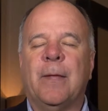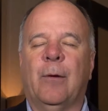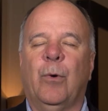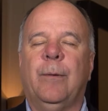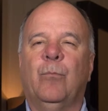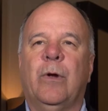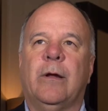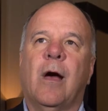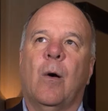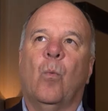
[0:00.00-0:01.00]
And we
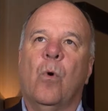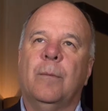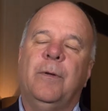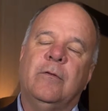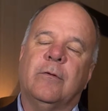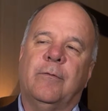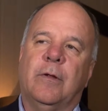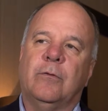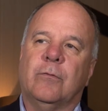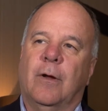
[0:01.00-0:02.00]
got one piece
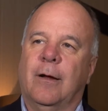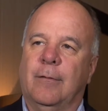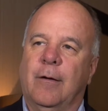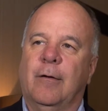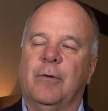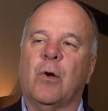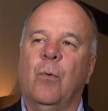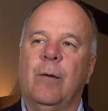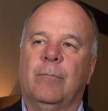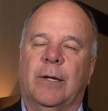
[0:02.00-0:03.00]
of
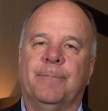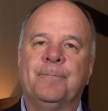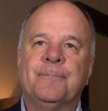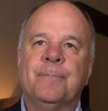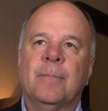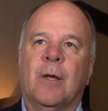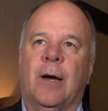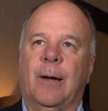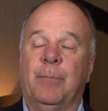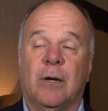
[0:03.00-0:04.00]
equipment
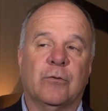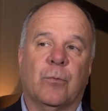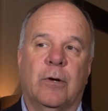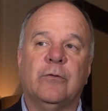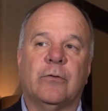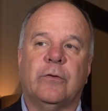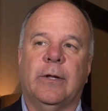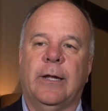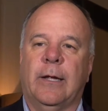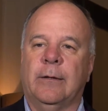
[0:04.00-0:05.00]
because we're
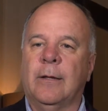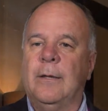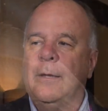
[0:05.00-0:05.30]
interested in